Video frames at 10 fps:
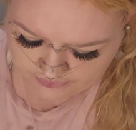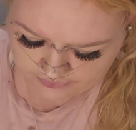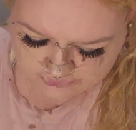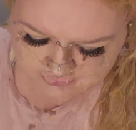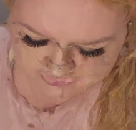
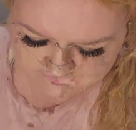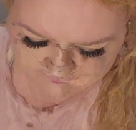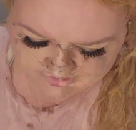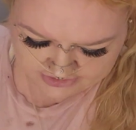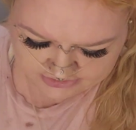one. That's
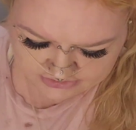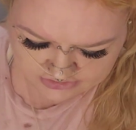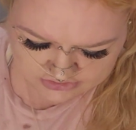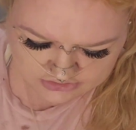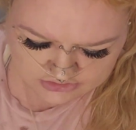fine.
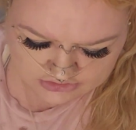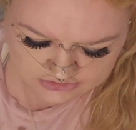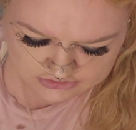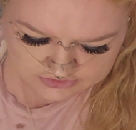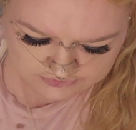
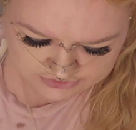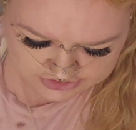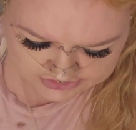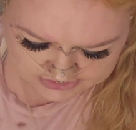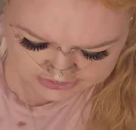So we
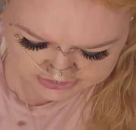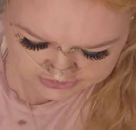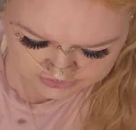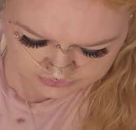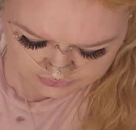just
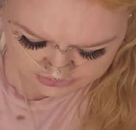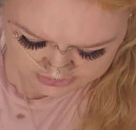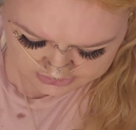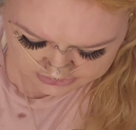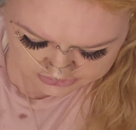need
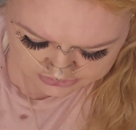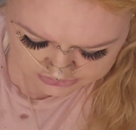1,